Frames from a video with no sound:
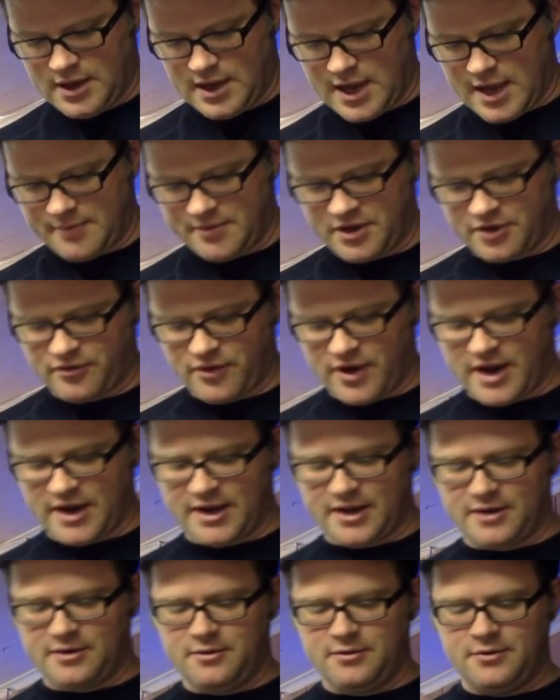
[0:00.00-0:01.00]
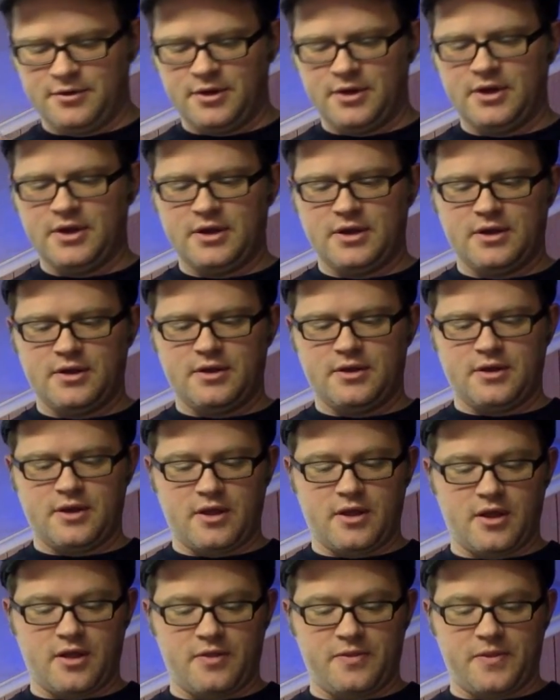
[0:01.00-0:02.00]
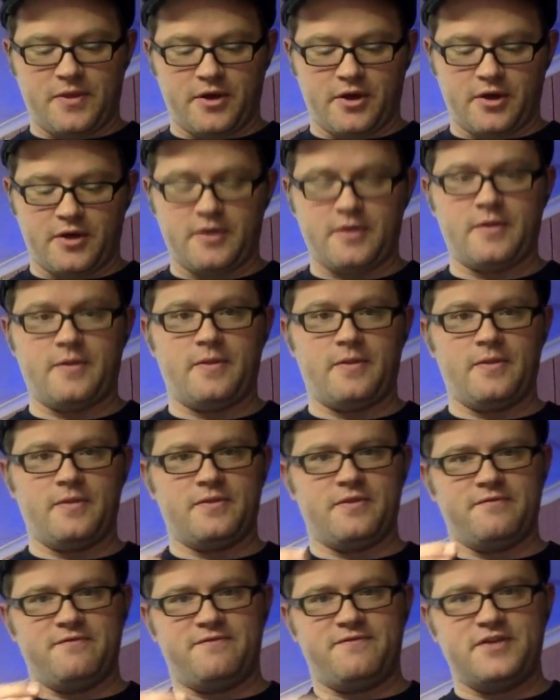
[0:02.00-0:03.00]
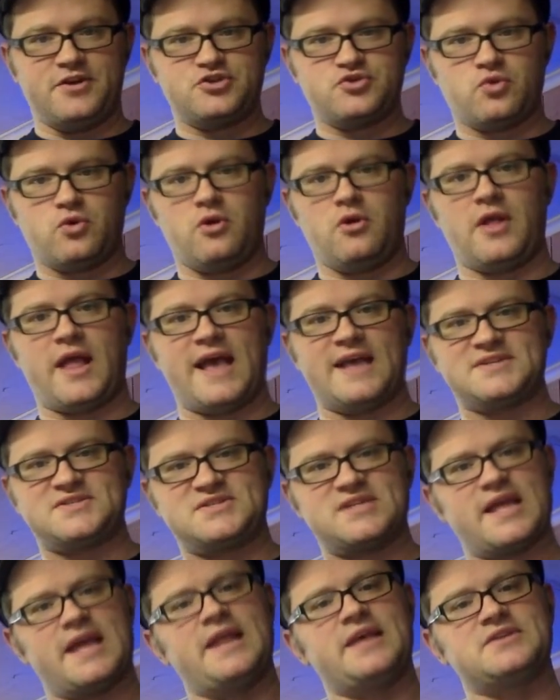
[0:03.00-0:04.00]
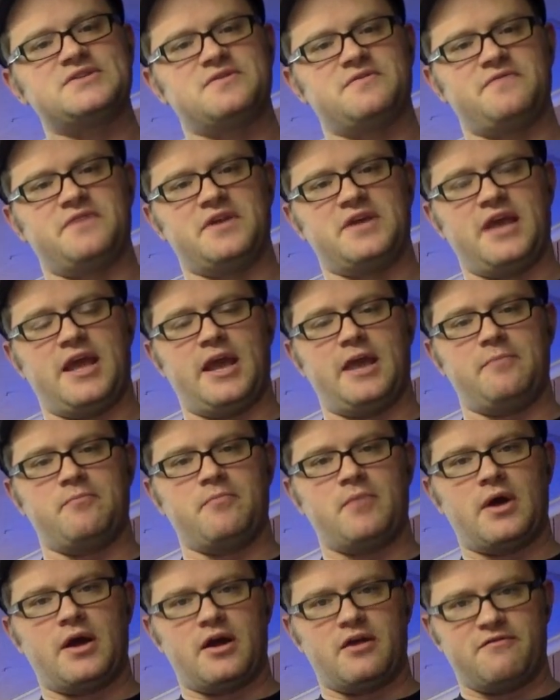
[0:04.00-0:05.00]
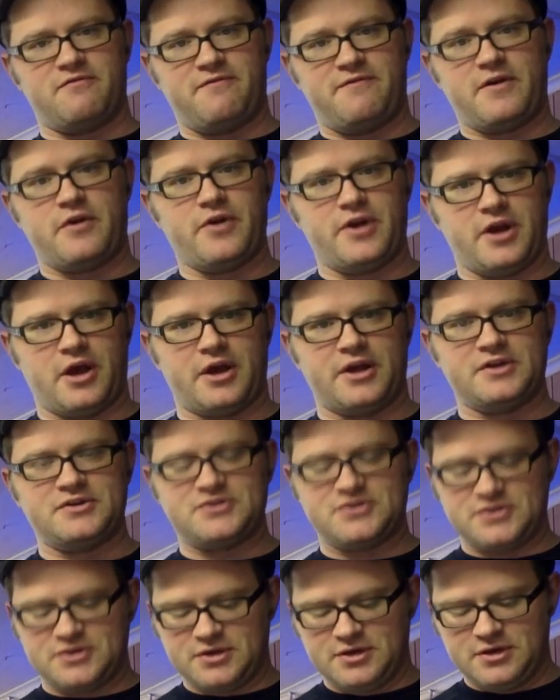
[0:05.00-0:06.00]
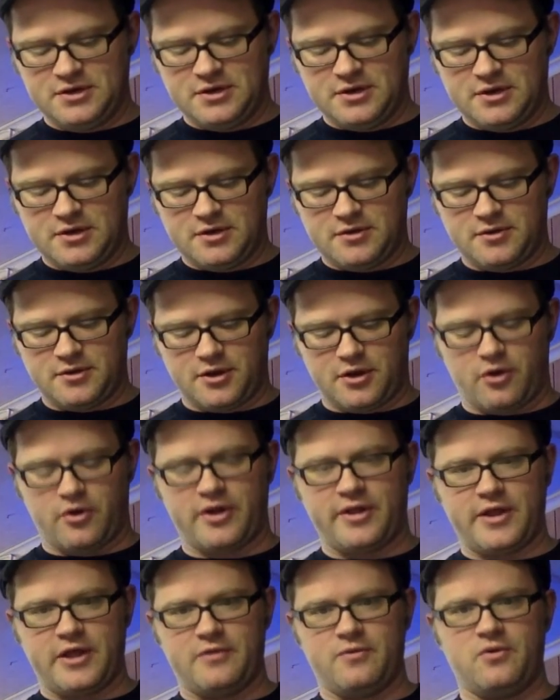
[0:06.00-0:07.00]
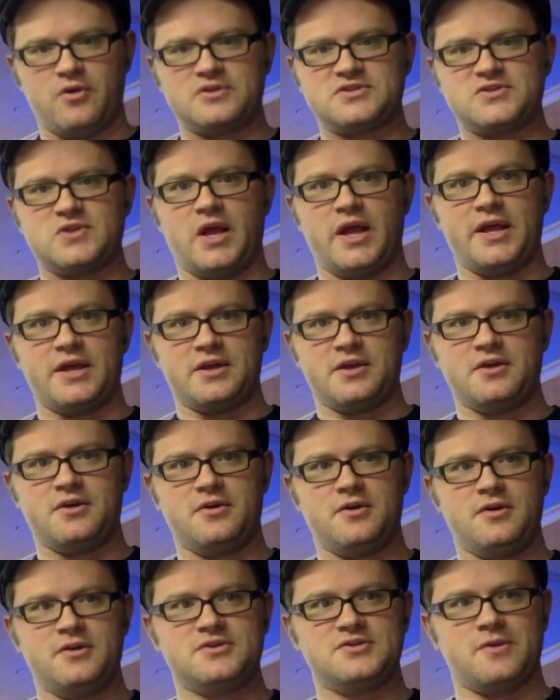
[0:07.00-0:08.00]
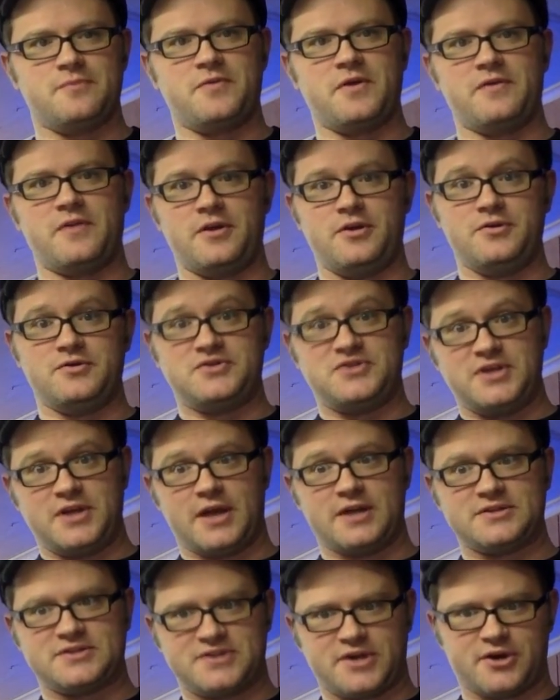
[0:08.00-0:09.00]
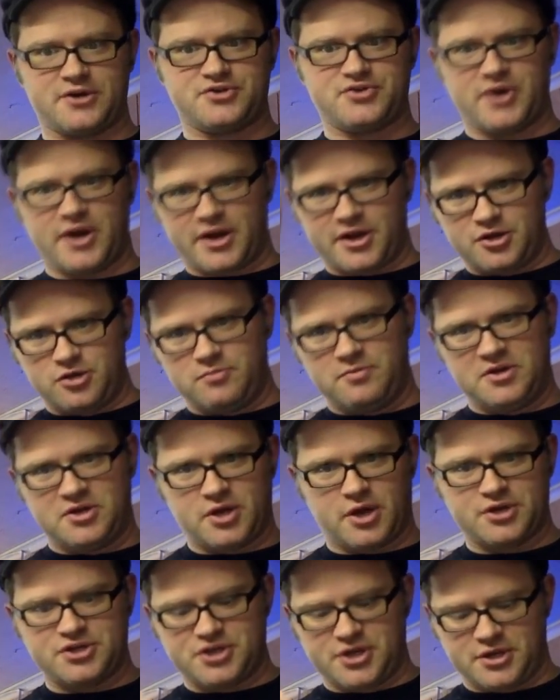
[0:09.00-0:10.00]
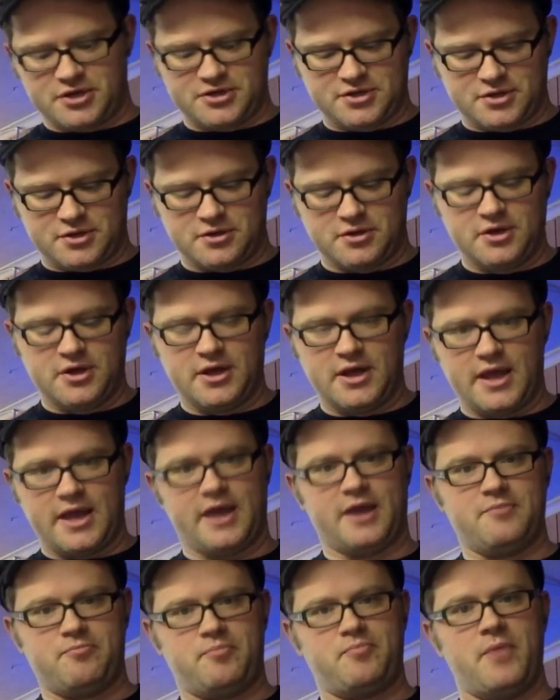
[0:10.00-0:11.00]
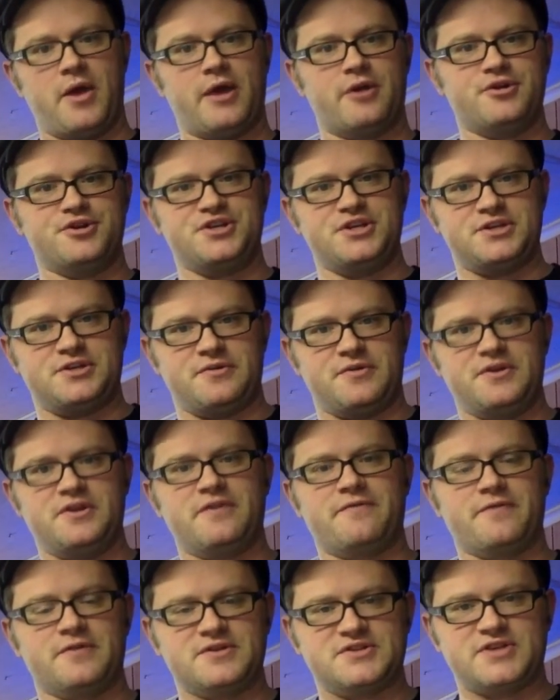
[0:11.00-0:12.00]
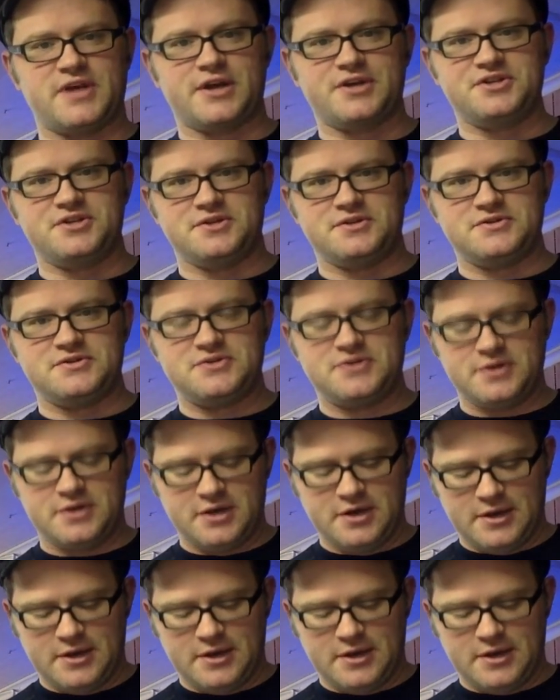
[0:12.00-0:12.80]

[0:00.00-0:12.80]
I mean, granted, the visual aesthetics of the game are very nice. It looks like something that you'd see on Star Trek, and you'd be touching to add energy to the different sections.